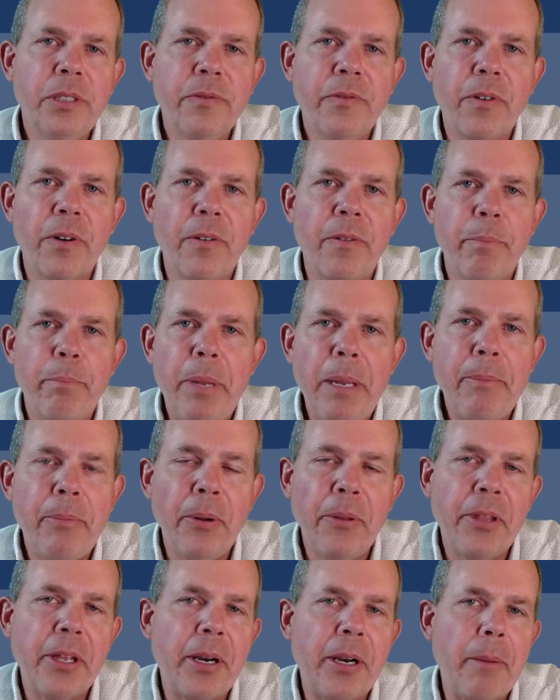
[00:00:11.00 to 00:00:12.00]
for
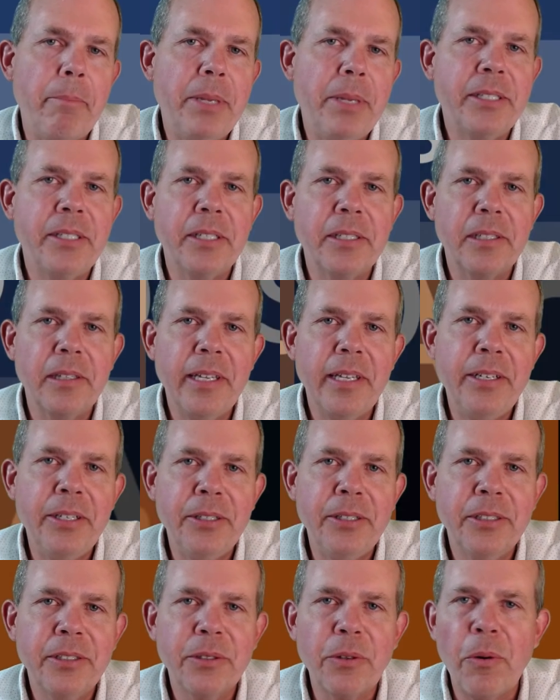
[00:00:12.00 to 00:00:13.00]
people that are business
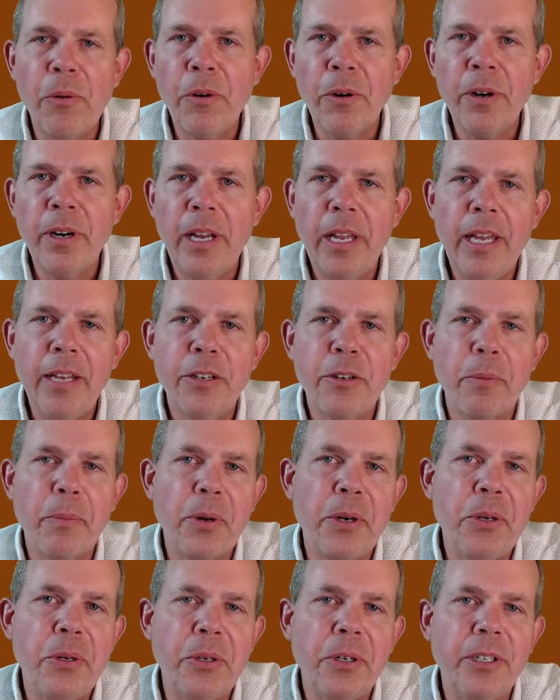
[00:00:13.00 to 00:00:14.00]
leaders or
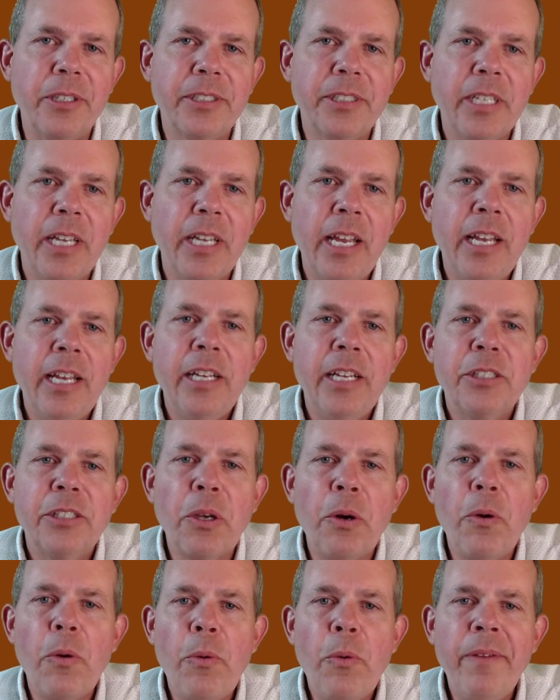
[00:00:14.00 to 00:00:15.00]
entrepreneurs.
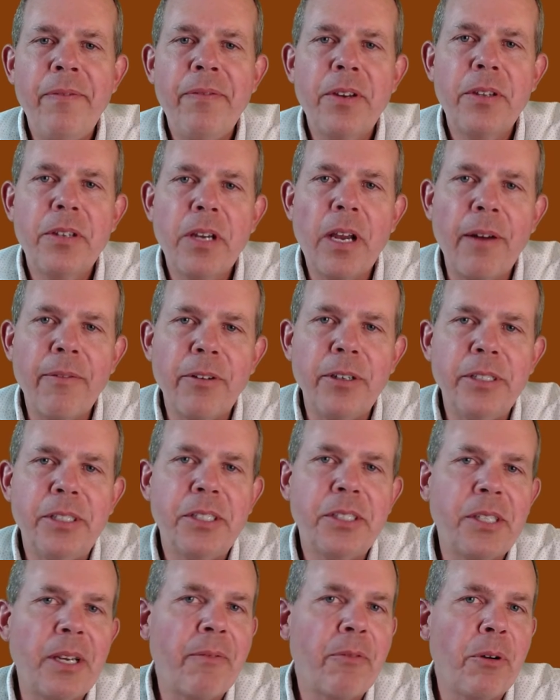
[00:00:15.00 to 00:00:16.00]
So, we've covered
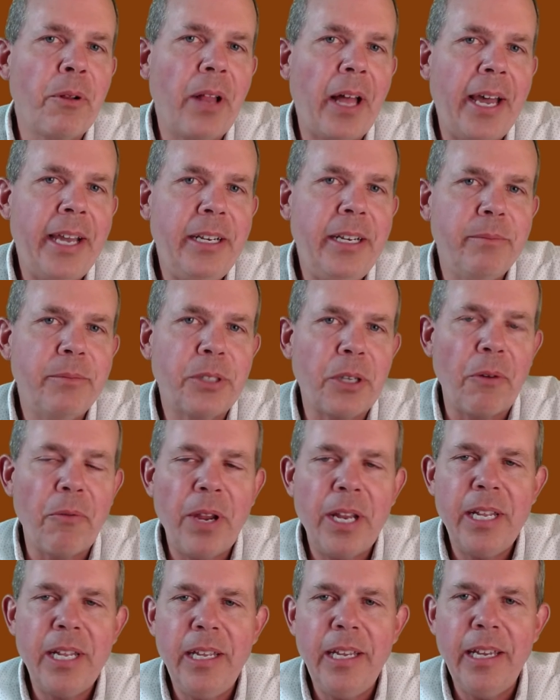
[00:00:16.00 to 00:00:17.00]
several items
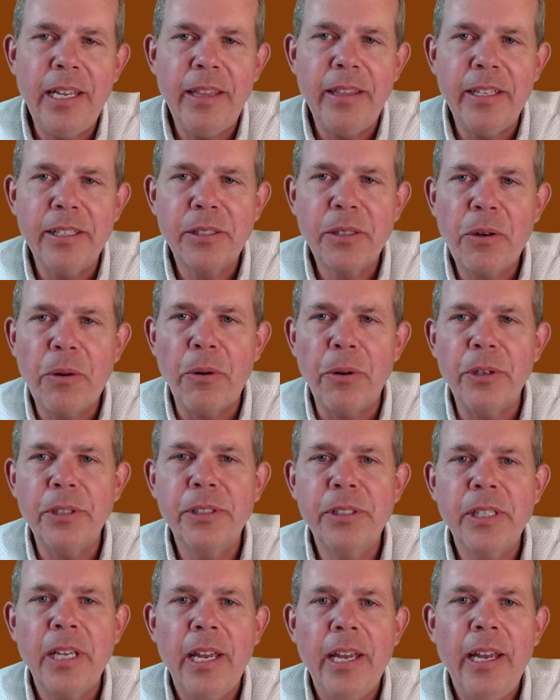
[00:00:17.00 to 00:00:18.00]
already in this
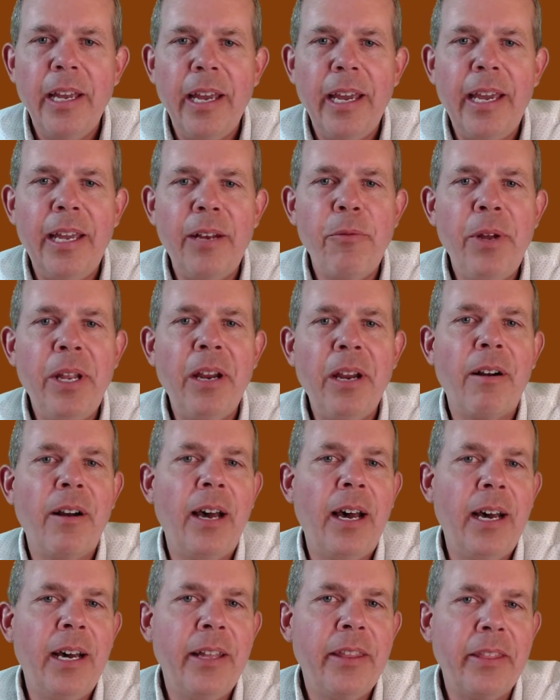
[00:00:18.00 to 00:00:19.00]
course, and we are
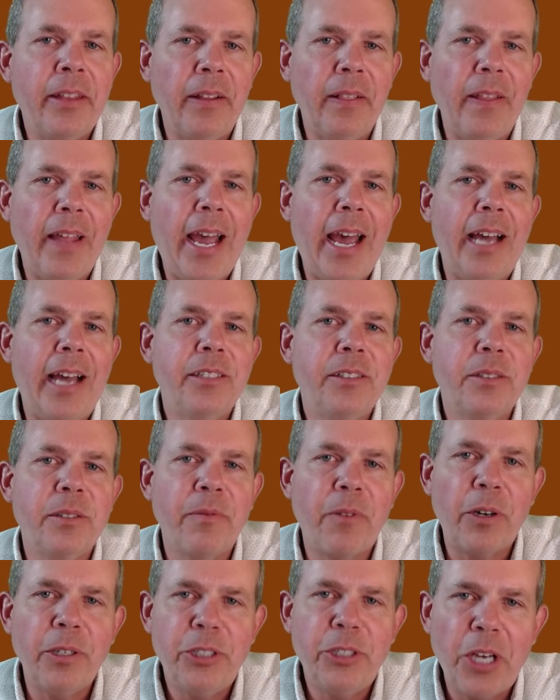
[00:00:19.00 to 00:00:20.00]
on the last
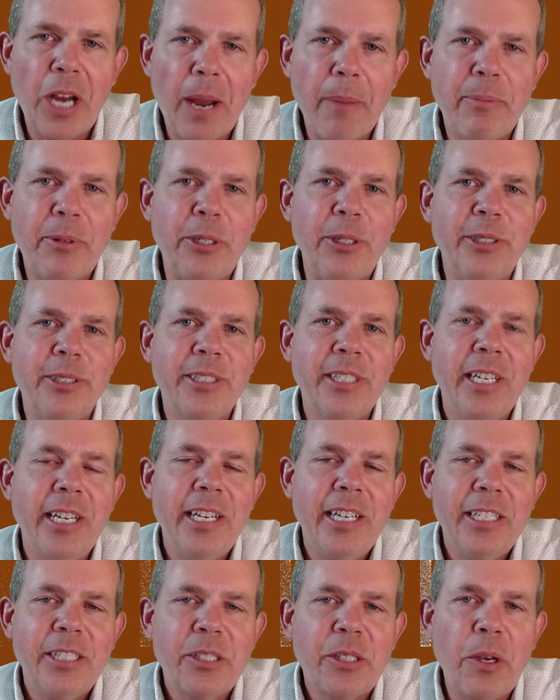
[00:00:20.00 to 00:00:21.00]
of our chapters.
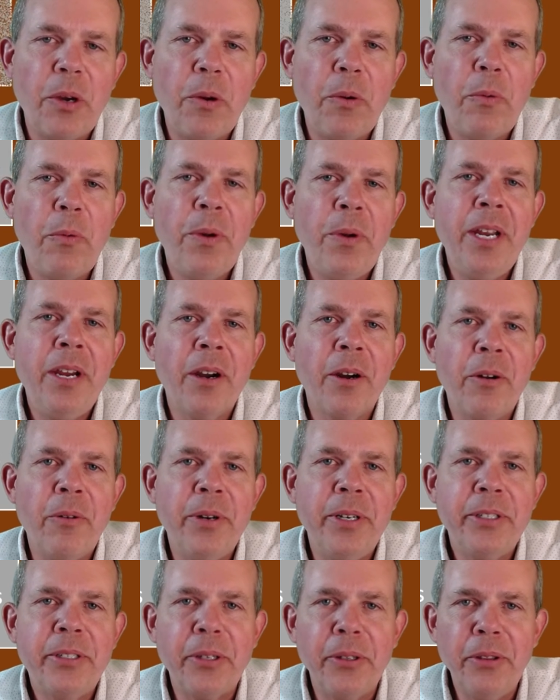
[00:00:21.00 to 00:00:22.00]
So, we are
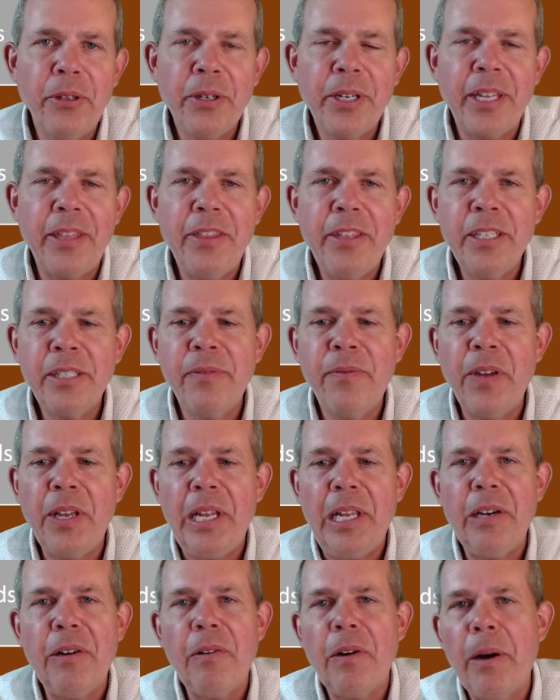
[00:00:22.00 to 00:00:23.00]
going to look in this
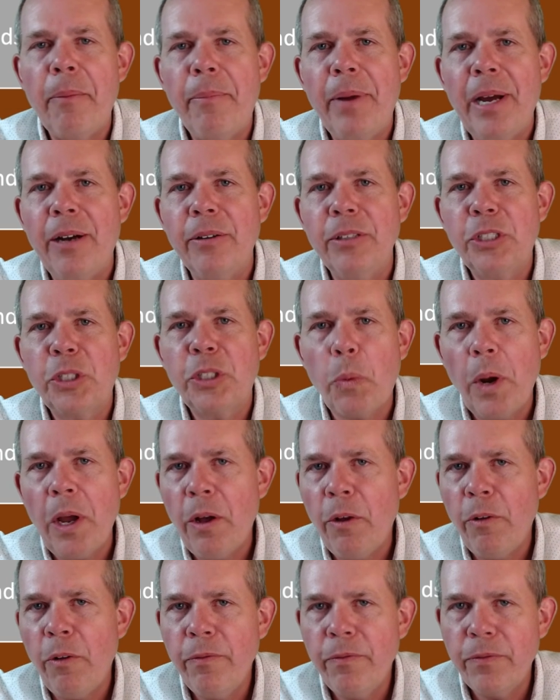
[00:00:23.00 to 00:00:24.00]
video about
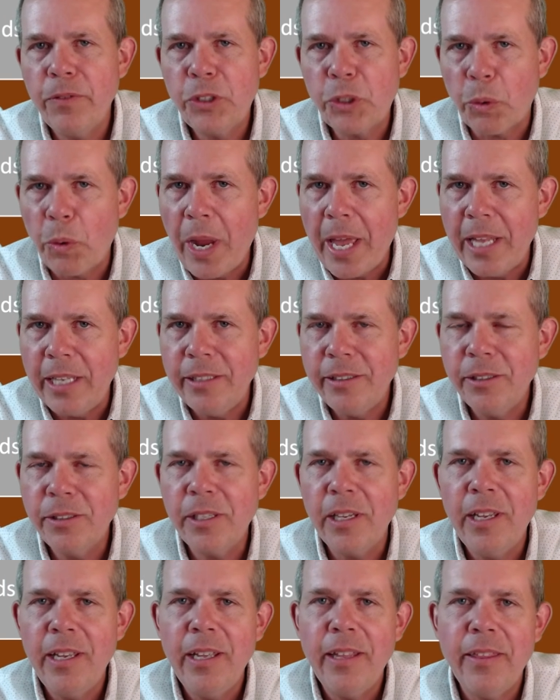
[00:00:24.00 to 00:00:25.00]
12
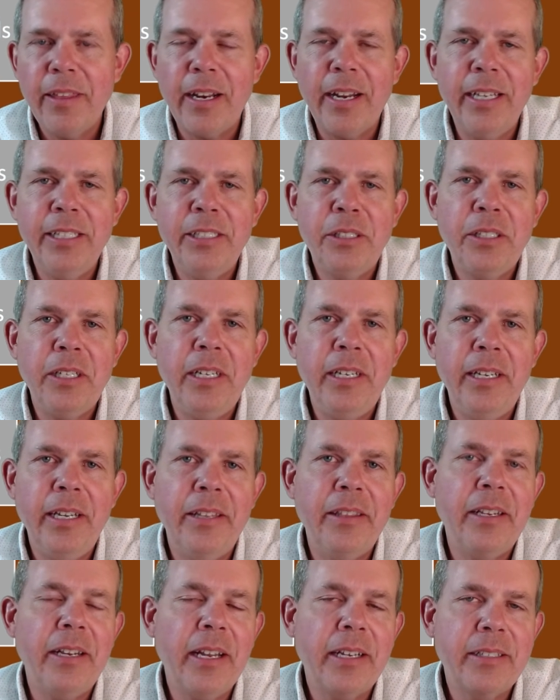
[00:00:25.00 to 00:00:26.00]
trends that I see
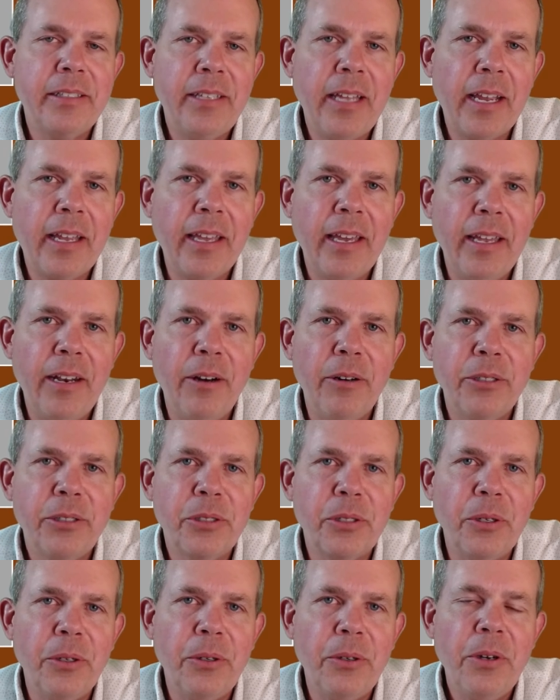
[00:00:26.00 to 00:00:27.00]
in the next decade or
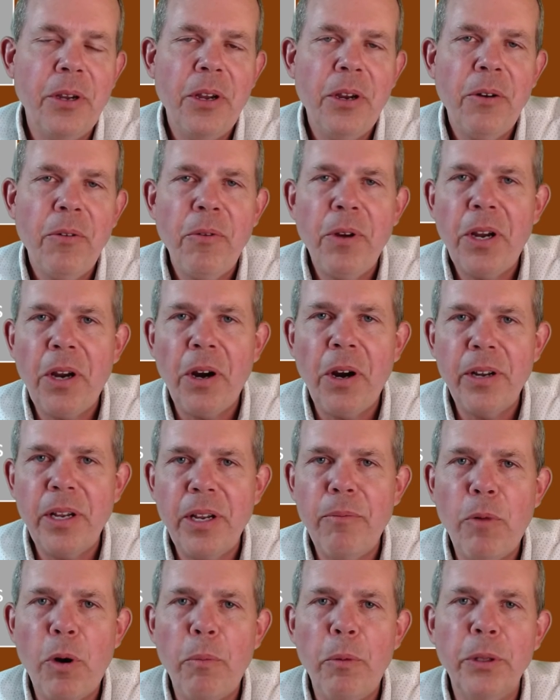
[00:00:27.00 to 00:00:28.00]
so
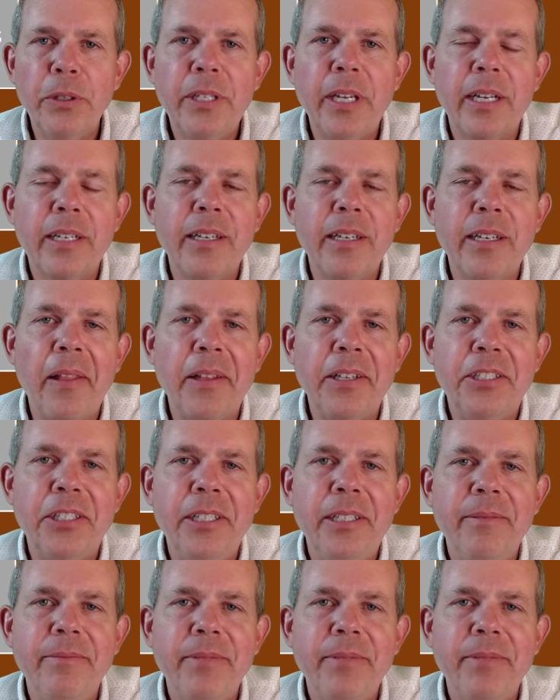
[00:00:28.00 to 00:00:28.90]
regarding mobile technology.